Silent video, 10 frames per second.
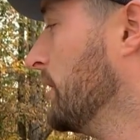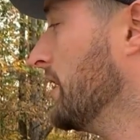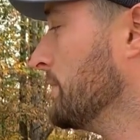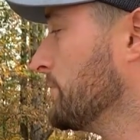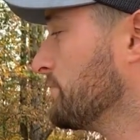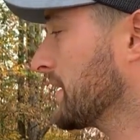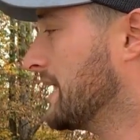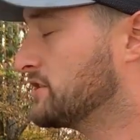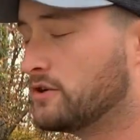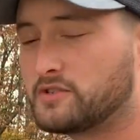But
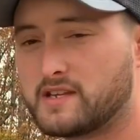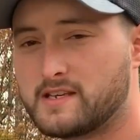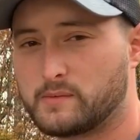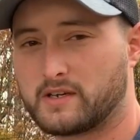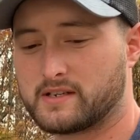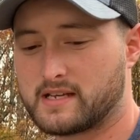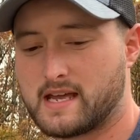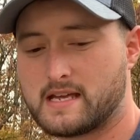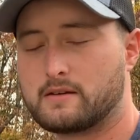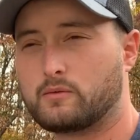I chose these because
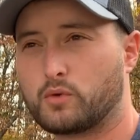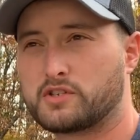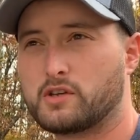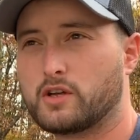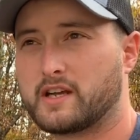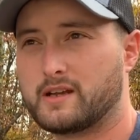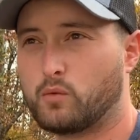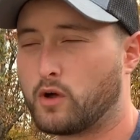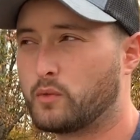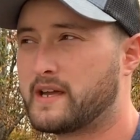A, we're still looking
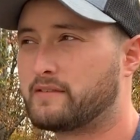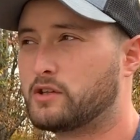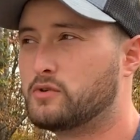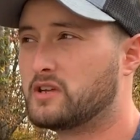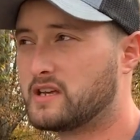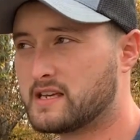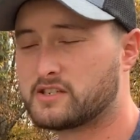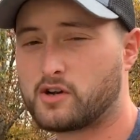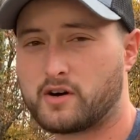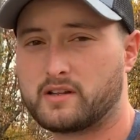at what do we have to do to get
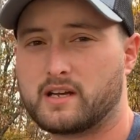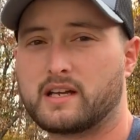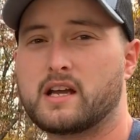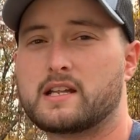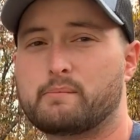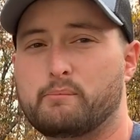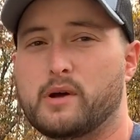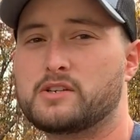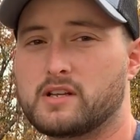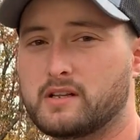started duck hunting,
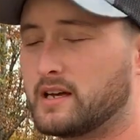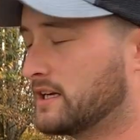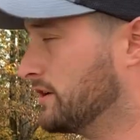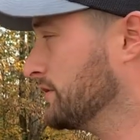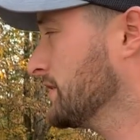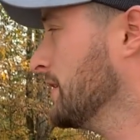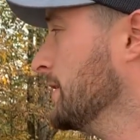budget duck hunters,